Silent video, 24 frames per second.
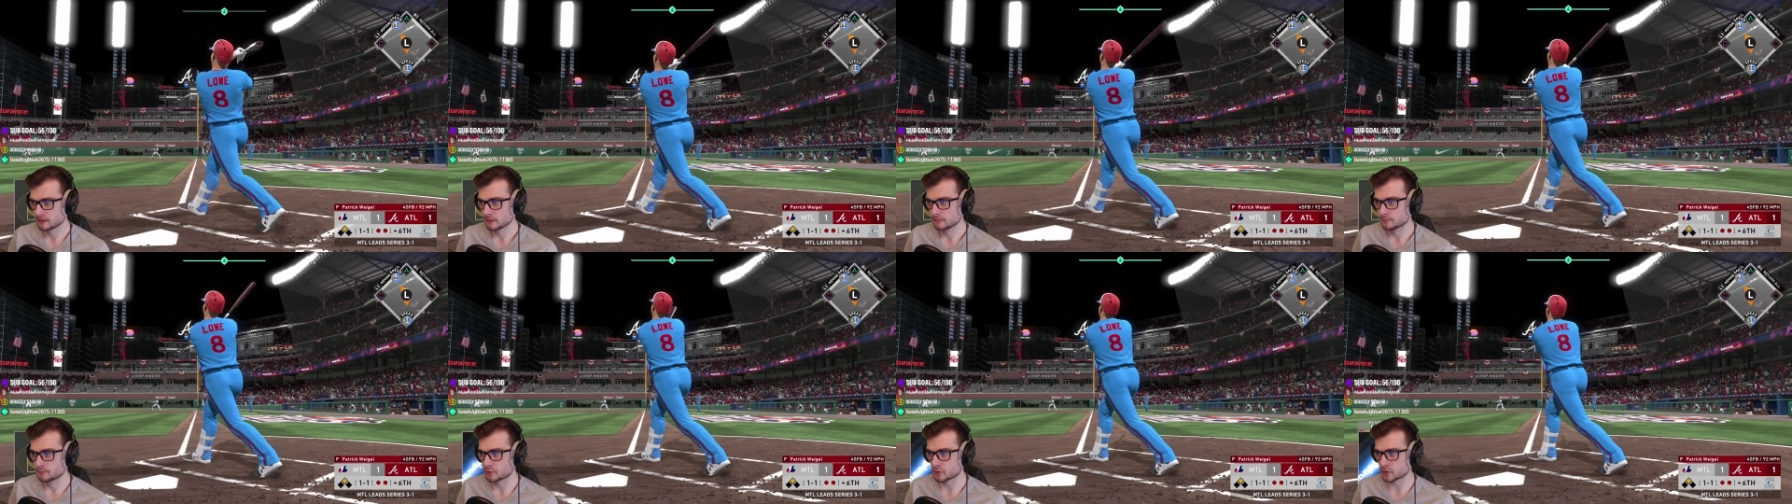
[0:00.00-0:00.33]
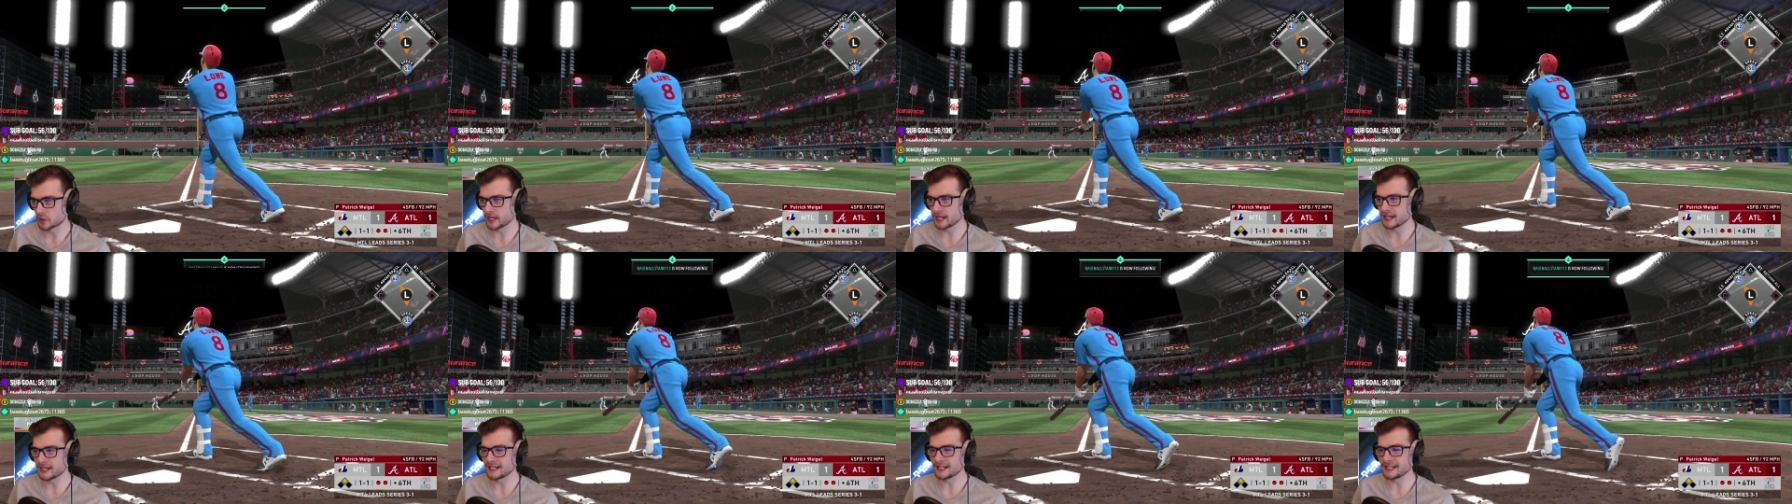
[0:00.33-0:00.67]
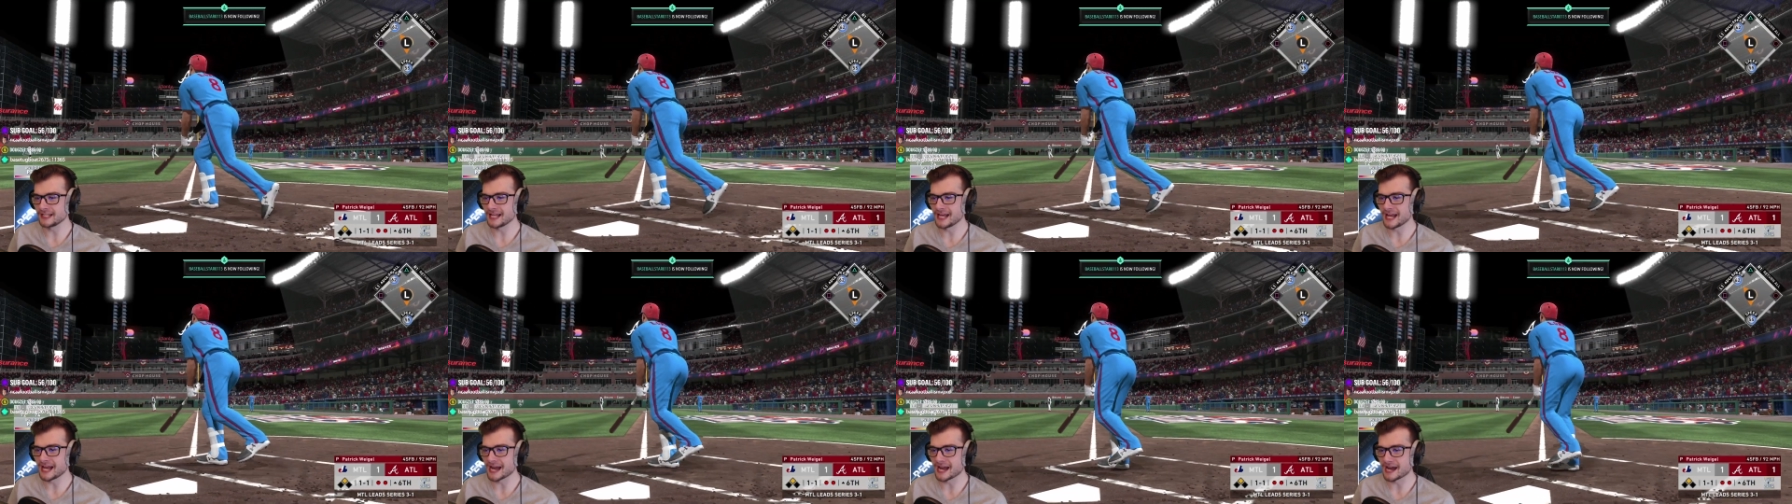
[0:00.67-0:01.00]
Brandon
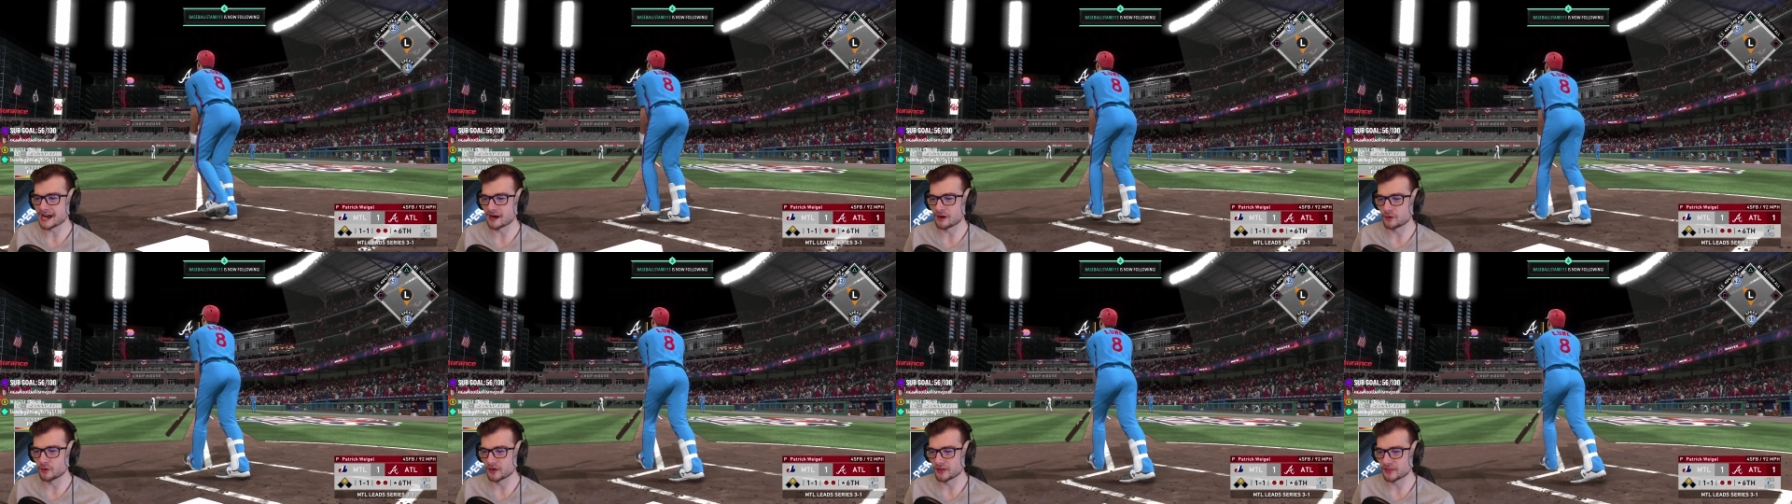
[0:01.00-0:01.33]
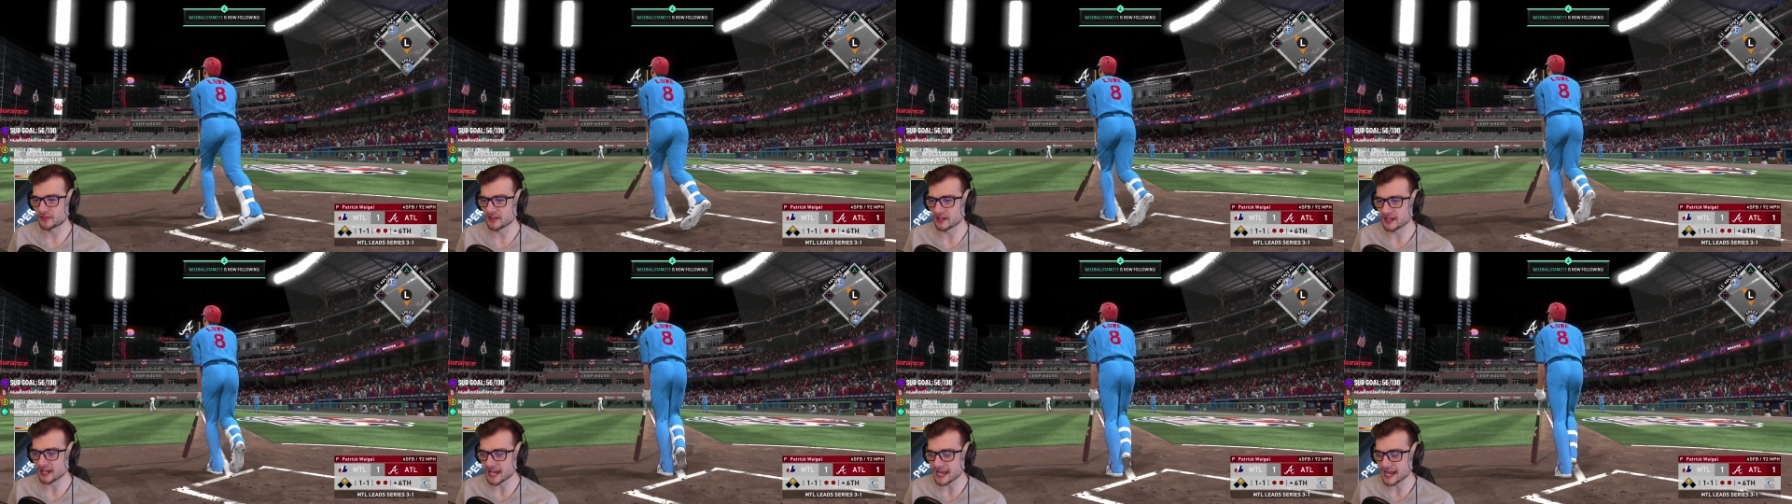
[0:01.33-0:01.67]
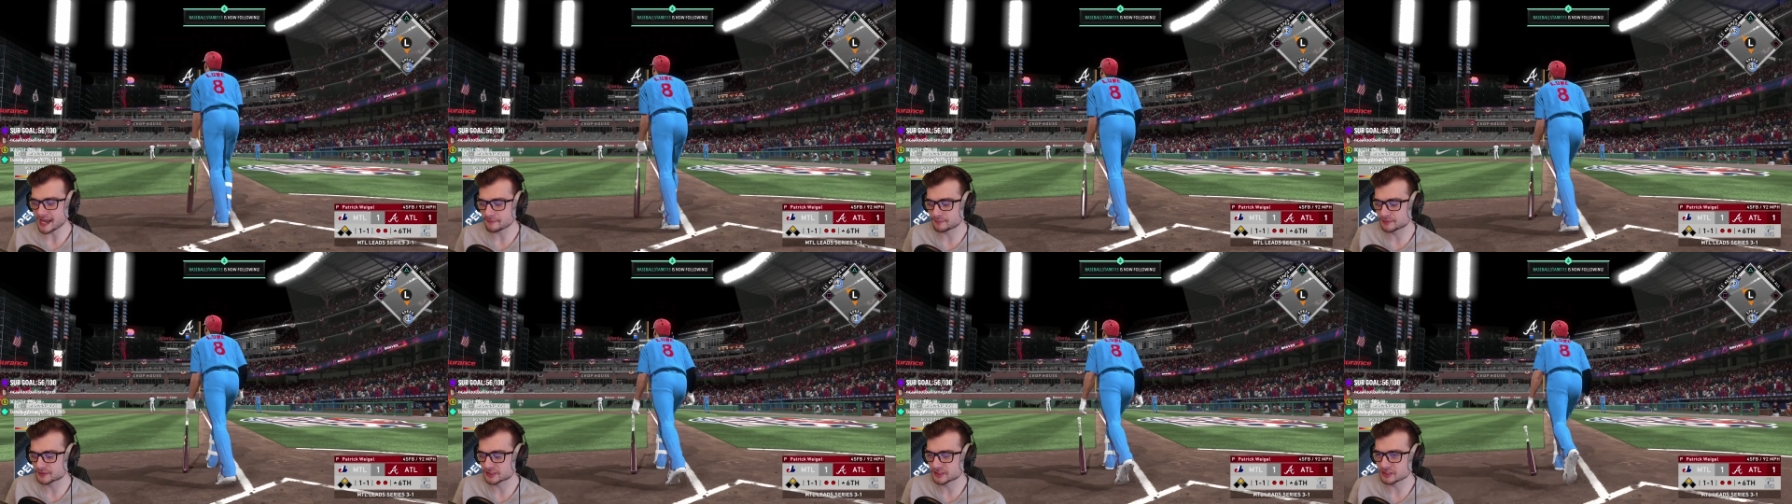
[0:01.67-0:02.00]
Lowe with an
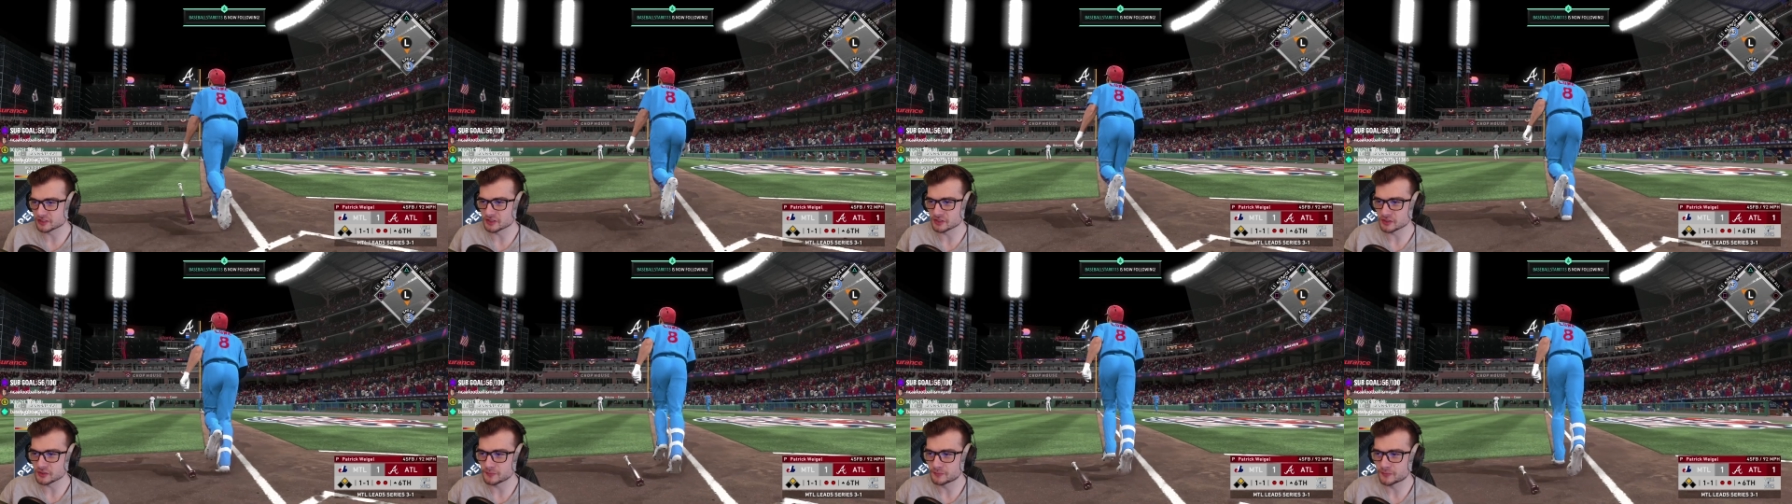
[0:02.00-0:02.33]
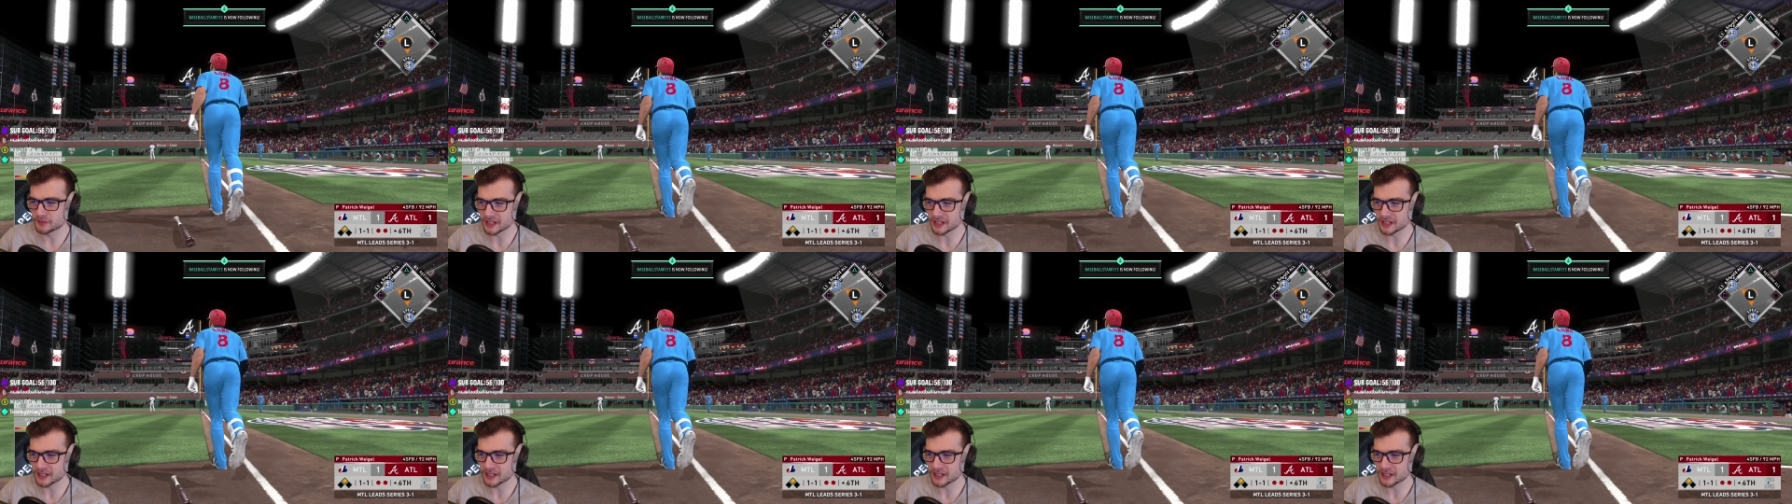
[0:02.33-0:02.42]
absolute